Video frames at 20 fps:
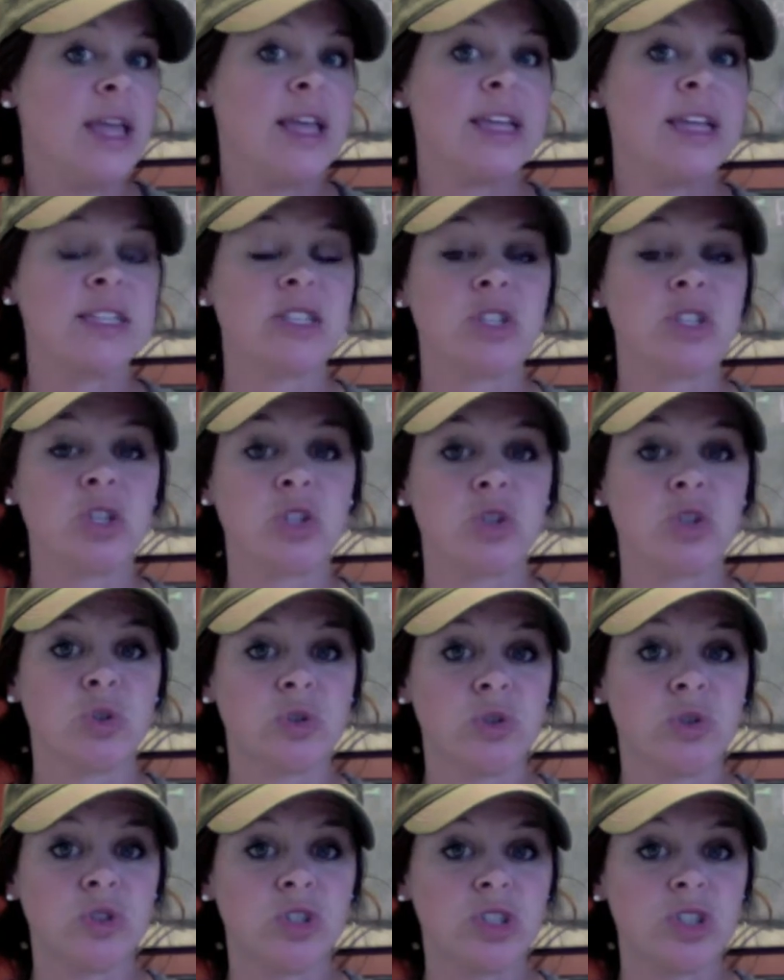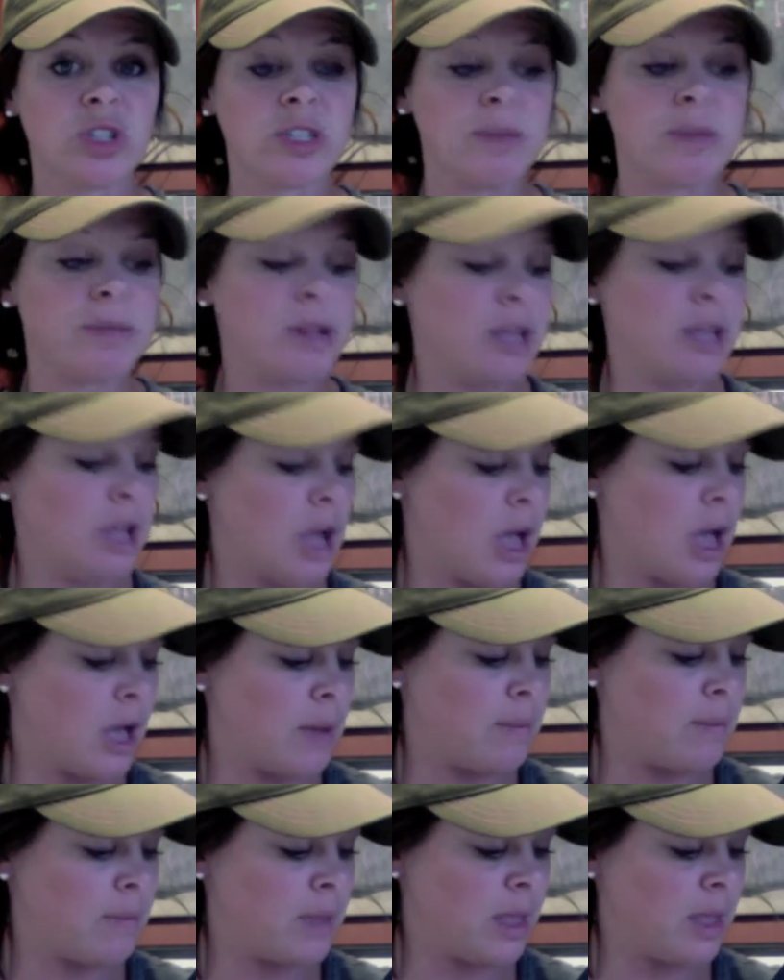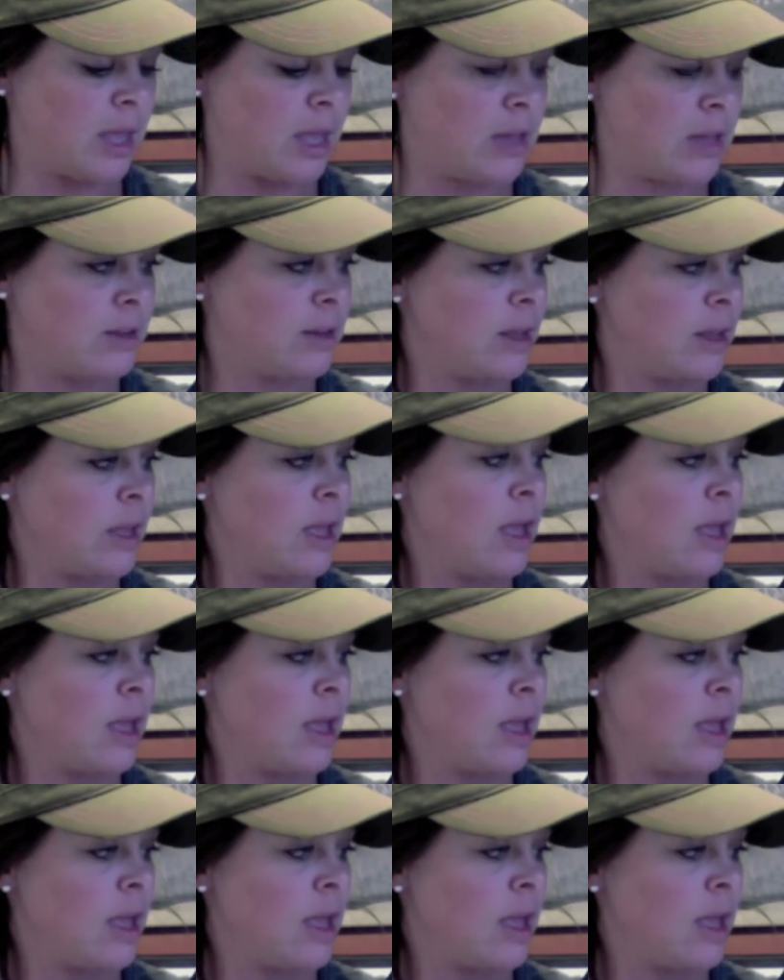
is just simply hit